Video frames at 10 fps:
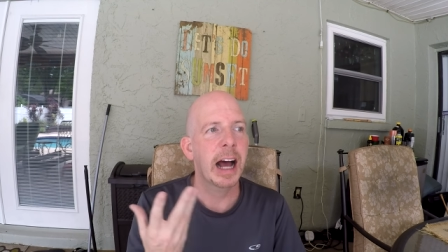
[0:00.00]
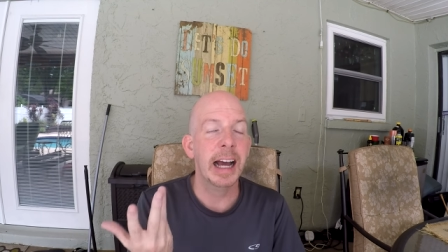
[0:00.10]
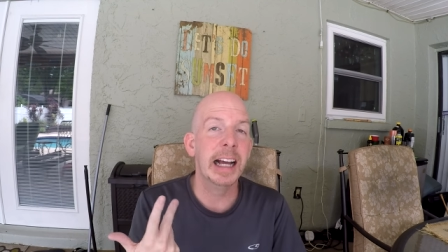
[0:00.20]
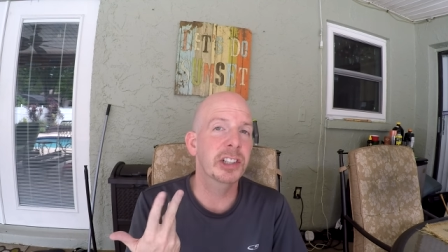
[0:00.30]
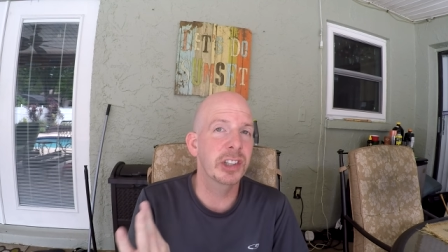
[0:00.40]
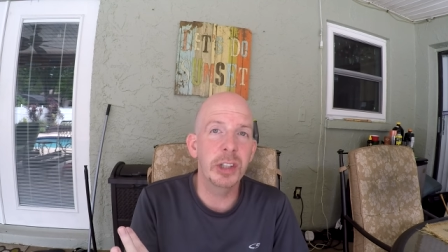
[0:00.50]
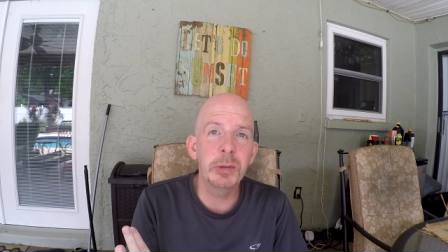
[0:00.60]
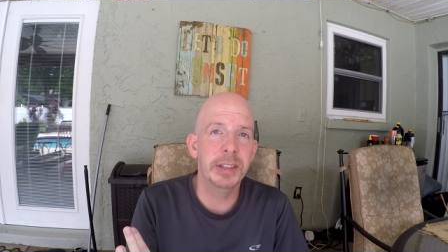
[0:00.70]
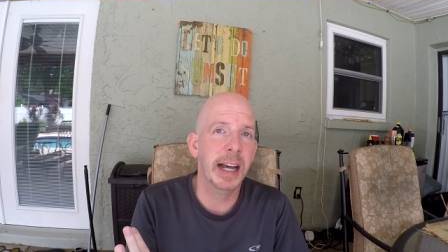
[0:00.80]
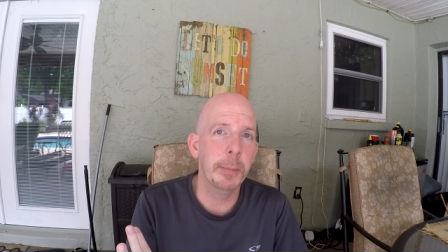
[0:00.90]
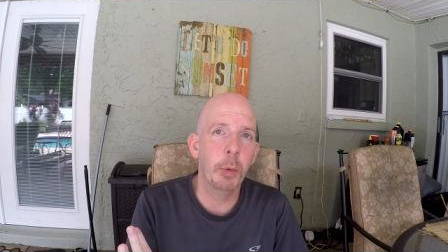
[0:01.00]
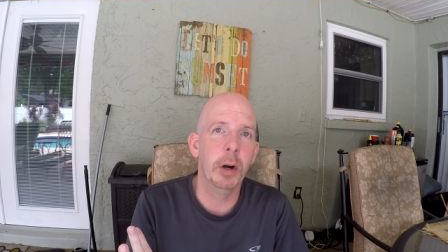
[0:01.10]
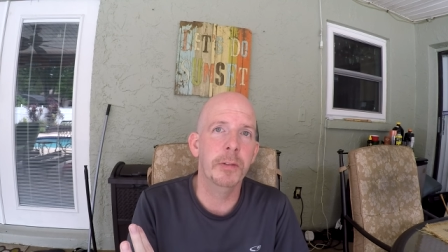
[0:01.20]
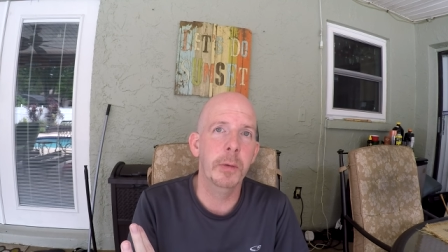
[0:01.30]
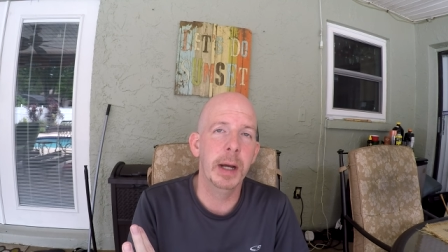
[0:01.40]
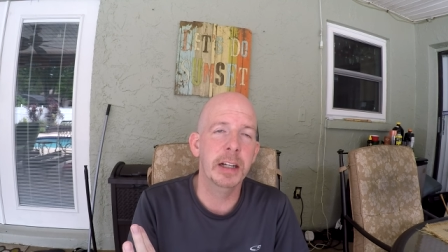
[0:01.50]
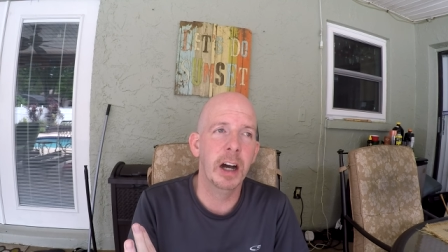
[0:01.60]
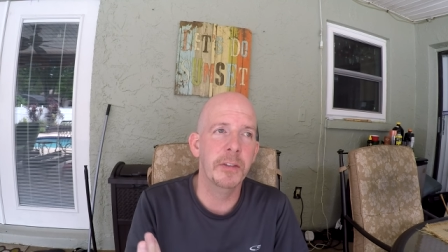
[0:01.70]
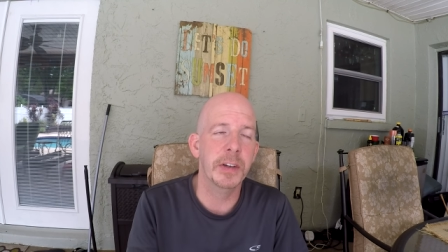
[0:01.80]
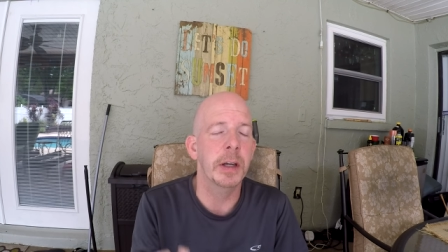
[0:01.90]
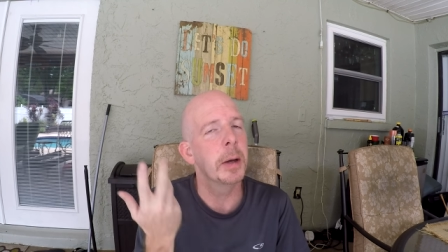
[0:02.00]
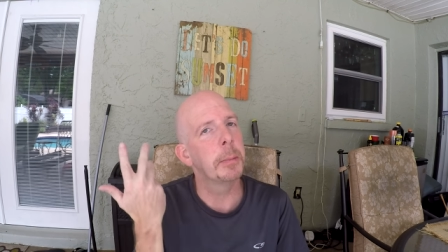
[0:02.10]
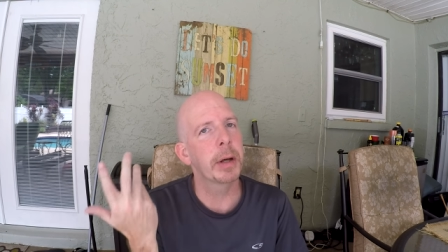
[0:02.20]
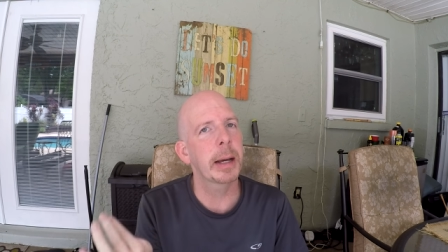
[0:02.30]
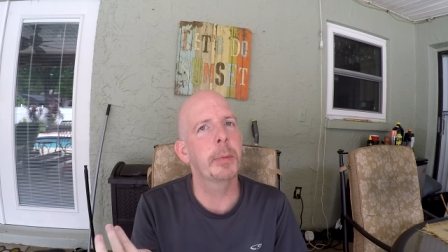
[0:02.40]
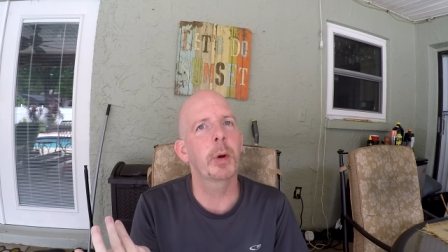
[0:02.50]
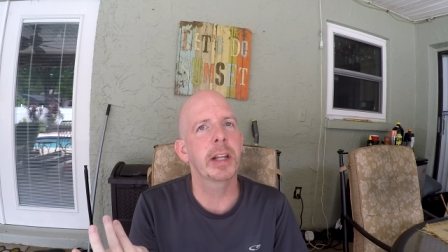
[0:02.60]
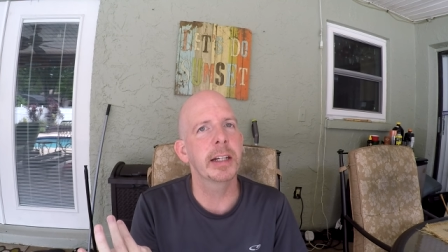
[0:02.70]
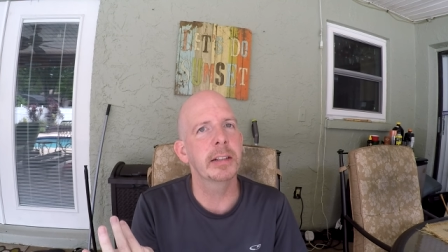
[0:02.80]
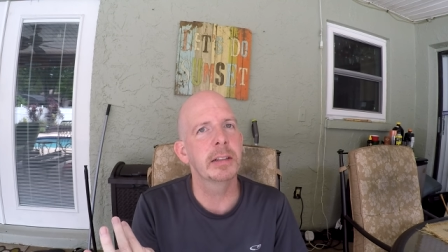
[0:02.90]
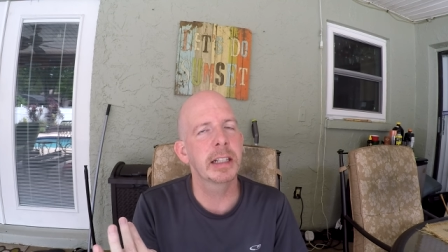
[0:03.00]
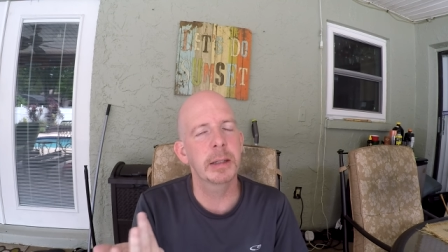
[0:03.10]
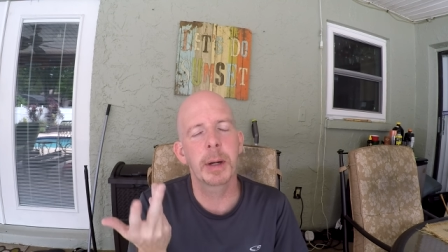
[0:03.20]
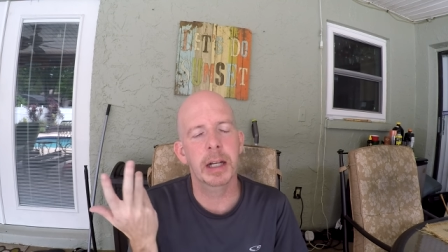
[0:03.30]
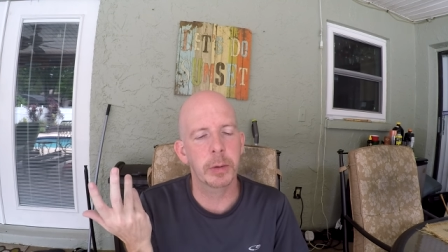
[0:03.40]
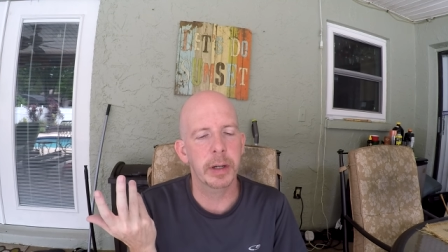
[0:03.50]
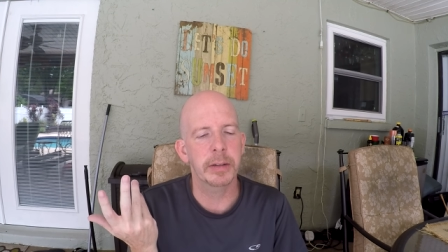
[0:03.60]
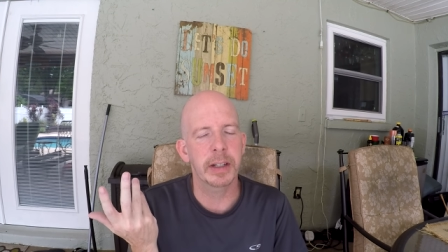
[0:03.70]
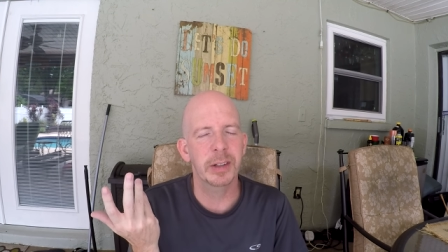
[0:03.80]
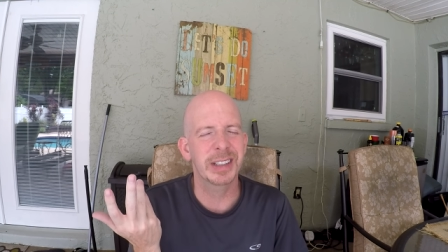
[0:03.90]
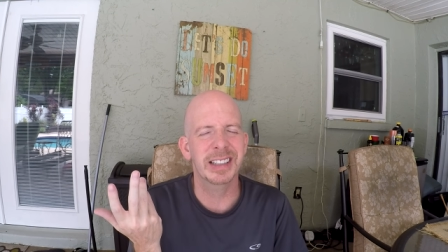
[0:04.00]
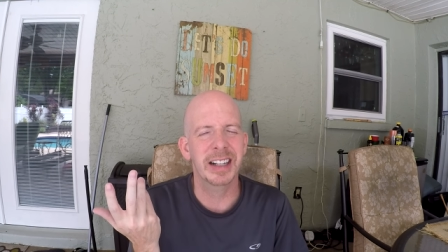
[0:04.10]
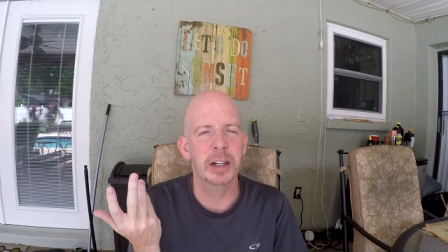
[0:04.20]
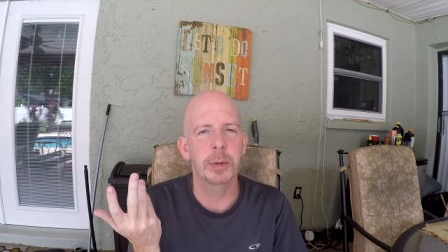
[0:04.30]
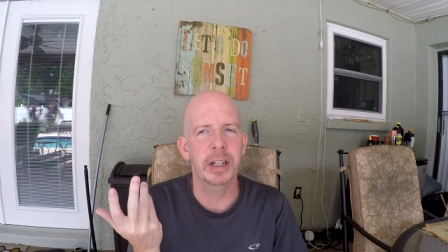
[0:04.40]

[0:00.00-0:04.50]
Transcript: I actually use tap water for my coffee, but I boil it in the microwave. I know it's terrible.